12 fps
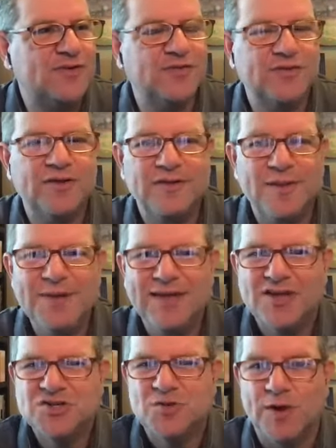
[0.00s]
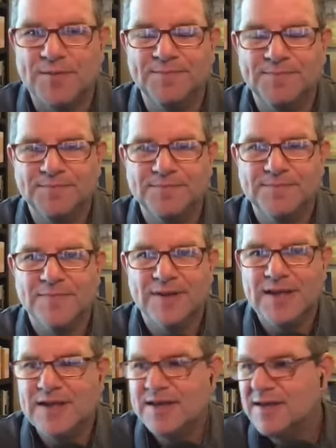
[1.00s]
He goes, let me get you one.
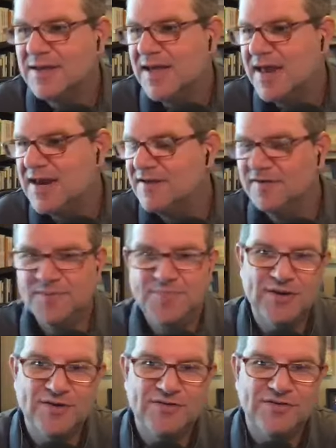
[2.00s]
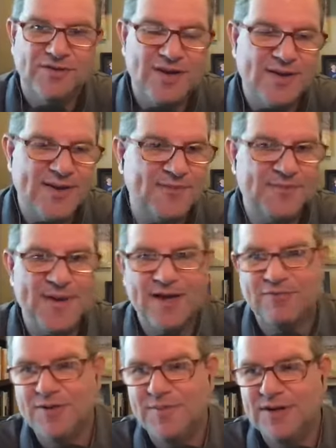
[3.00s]
And he disappears, and he comes back
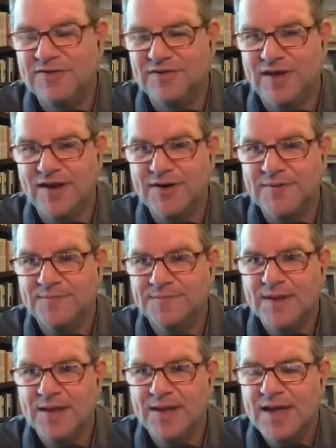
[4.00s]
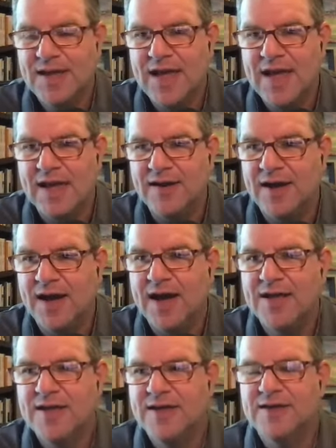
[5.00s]
three minutes later, and uh,
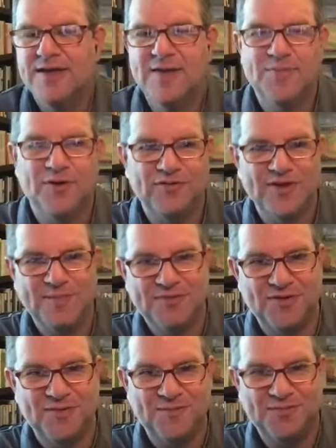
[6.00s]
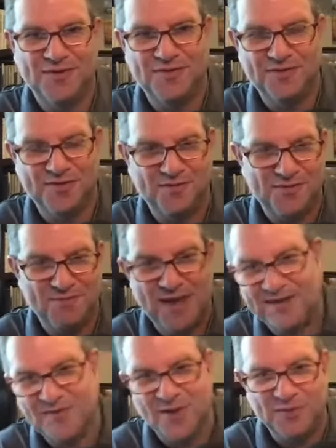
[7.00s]
he pulls up to the, the, the, the
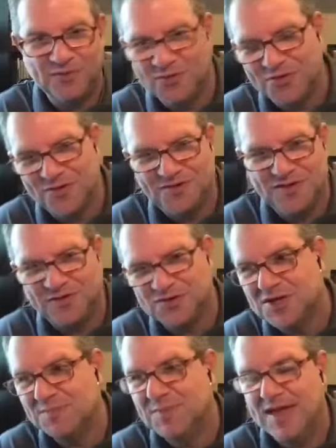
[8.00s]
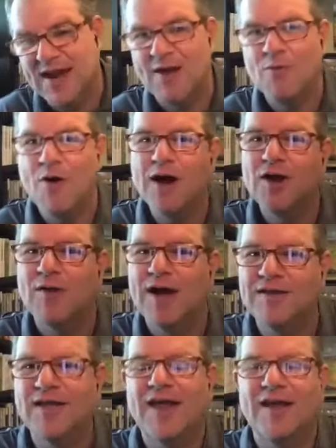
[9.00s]
main double door of the dealership, and I walk
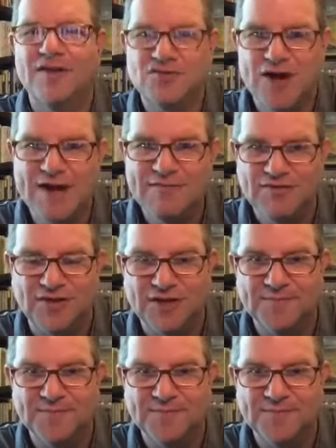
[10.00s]
around to get in the driver's seat.